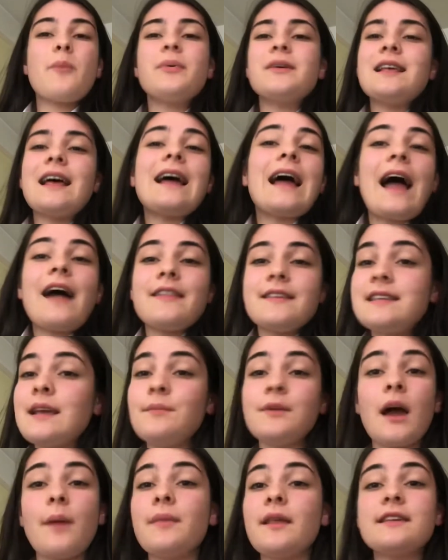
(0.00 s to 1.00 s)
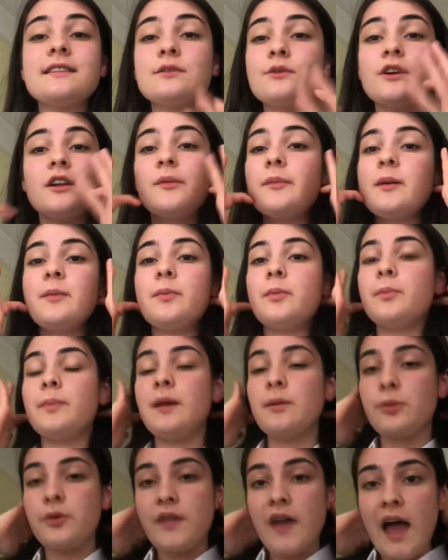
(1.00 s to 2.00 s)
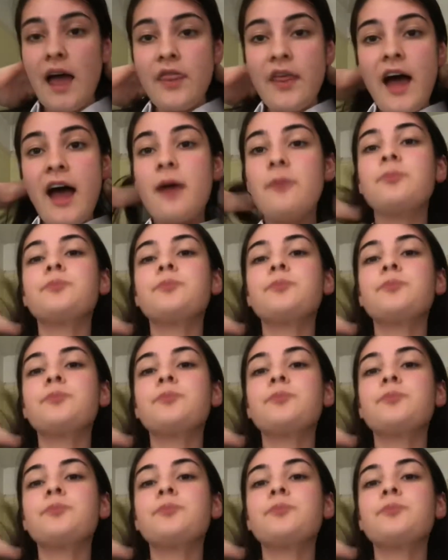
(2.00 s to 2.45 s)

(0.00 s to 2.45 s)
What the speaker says: But at the same time, there's still going to be people there that